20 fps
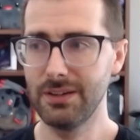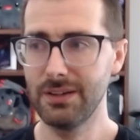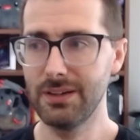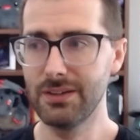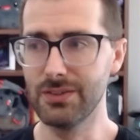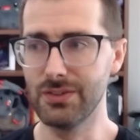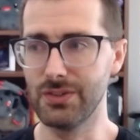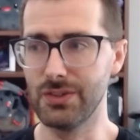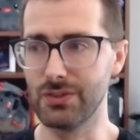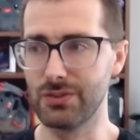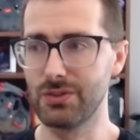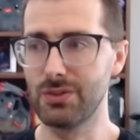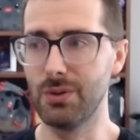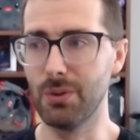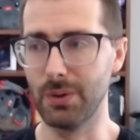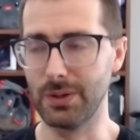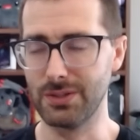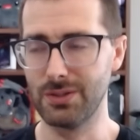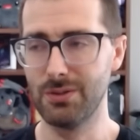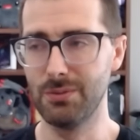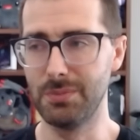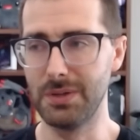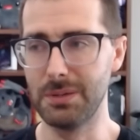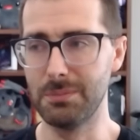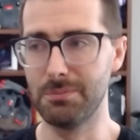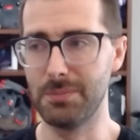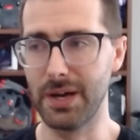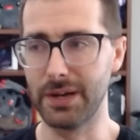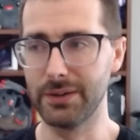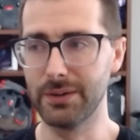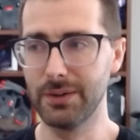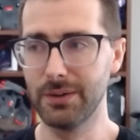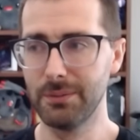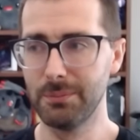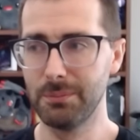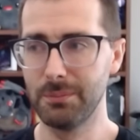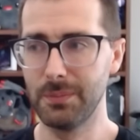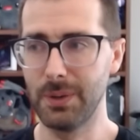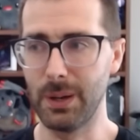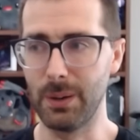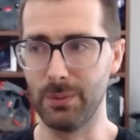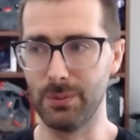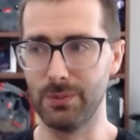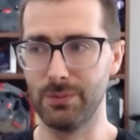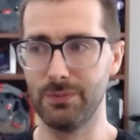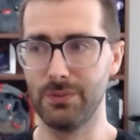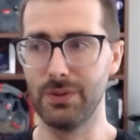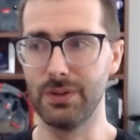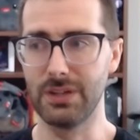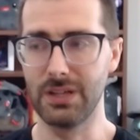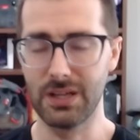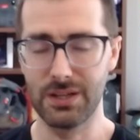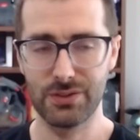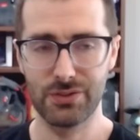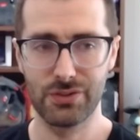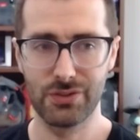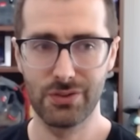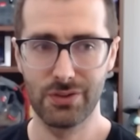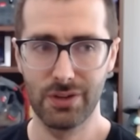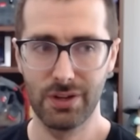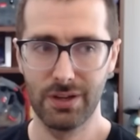is just going to be better out of the gates.